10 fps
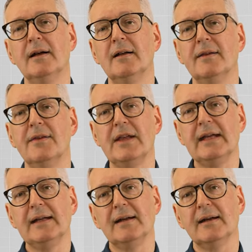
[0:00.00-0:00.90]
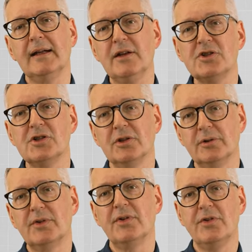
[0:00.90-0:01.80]
the issue
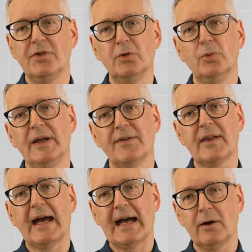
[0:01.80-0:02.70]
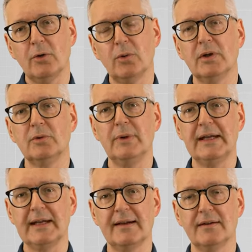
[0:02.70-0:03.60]
to do with how we
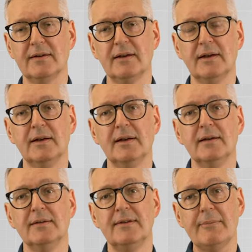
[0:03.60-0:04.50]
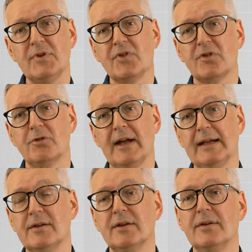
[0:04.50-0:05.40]
can
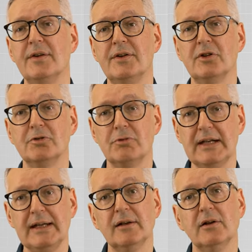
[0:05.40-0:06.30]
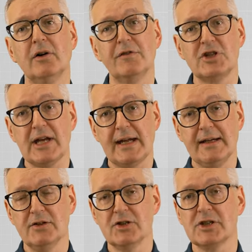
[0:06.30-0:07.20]
demonstrate the degree of
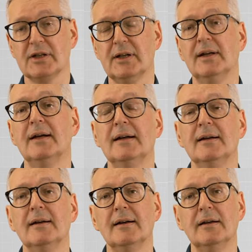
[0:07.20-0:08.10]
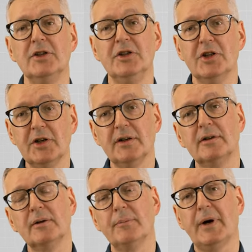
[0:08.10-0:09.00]
change year
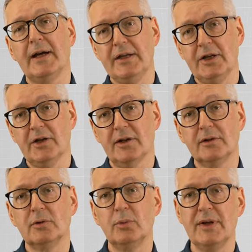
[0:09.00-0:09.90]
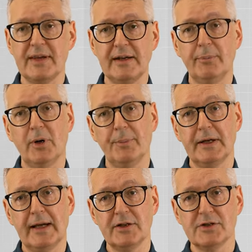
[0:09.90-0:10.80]
by year within a
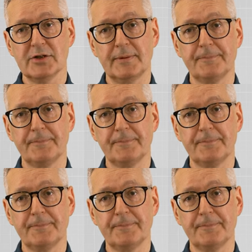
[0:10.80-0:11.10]
population.